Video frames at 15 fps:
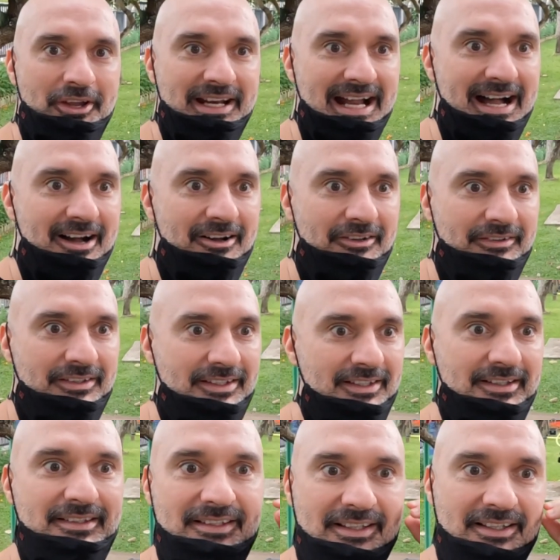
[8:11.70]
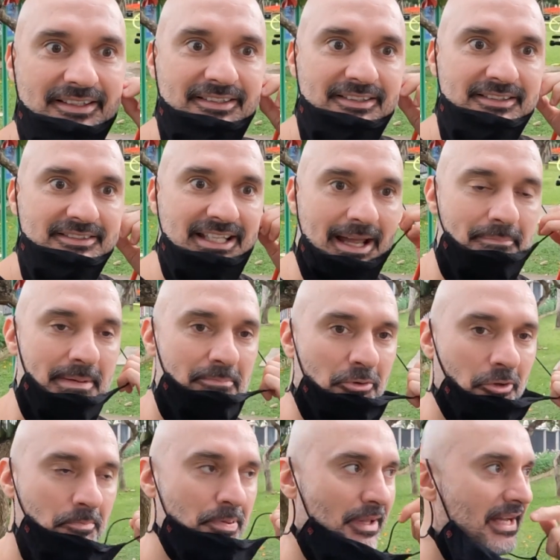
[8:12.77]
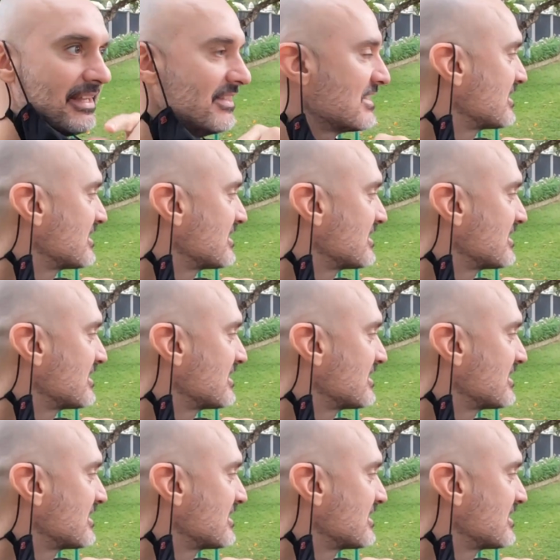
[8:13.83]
out. Thai people are playing this